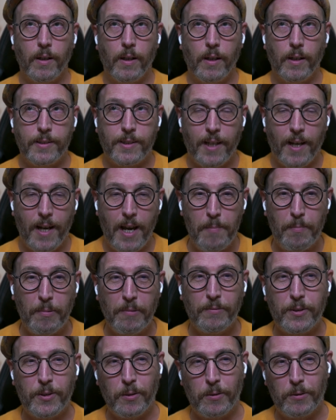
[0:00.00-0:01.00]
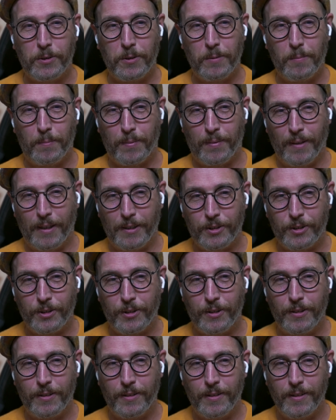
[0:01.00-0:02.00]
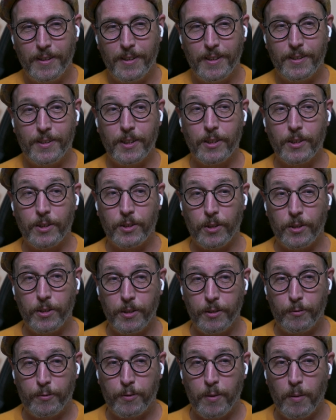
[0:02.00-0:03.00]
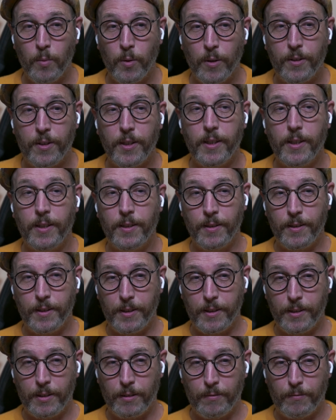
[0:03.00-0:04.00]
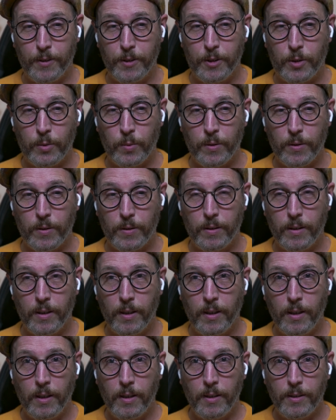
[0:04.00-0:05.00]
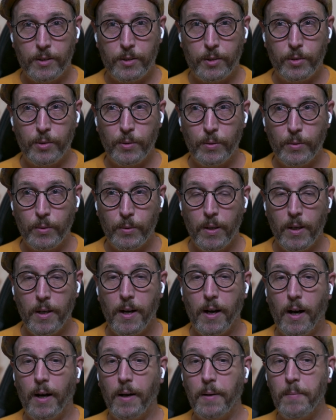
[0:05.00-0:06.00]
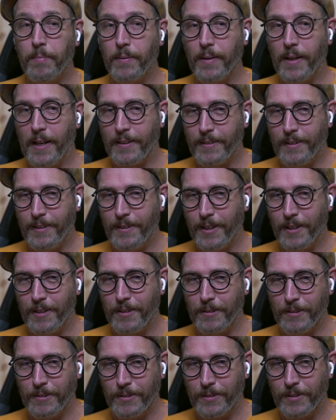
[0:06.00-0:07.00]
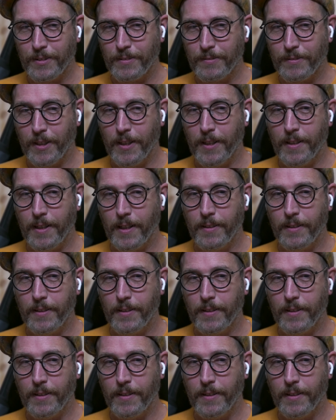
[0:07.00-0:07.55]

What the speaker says: a type of social pressure is exerted from within the individual to unblock the others, right?